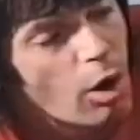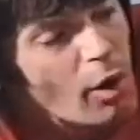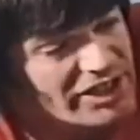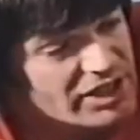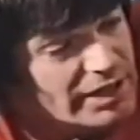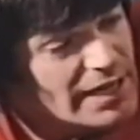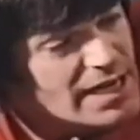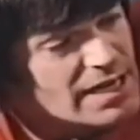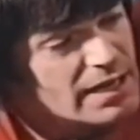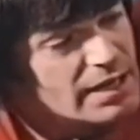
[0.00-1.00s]
Oh, I
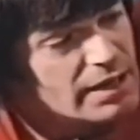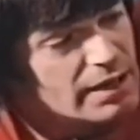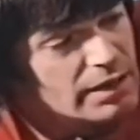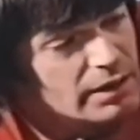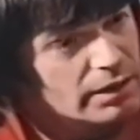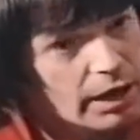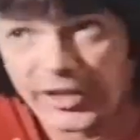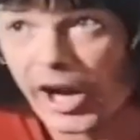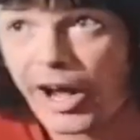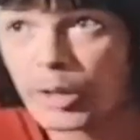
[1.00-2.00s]
see.
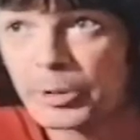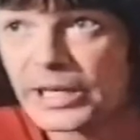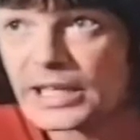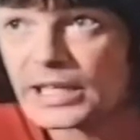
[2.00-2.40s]
And there I'll be.